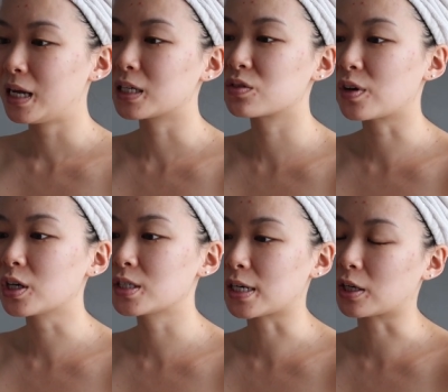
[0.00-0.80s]
It's
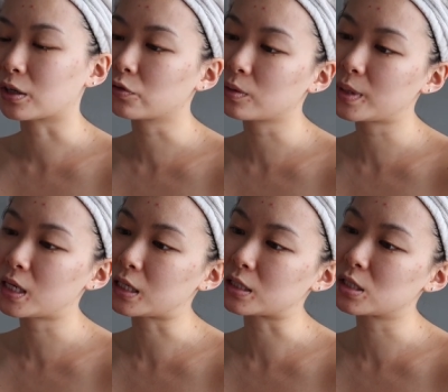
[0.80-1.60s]
very daring for me.
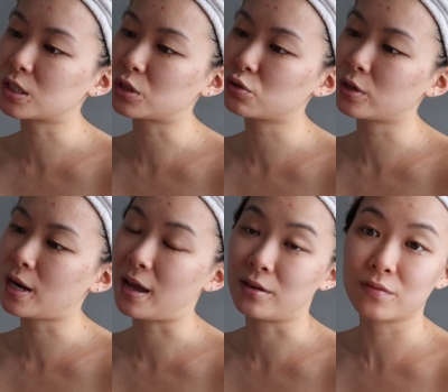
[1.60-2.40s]
It's
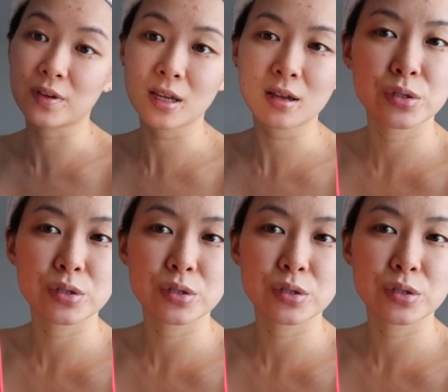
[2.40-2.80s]
Citron Envy.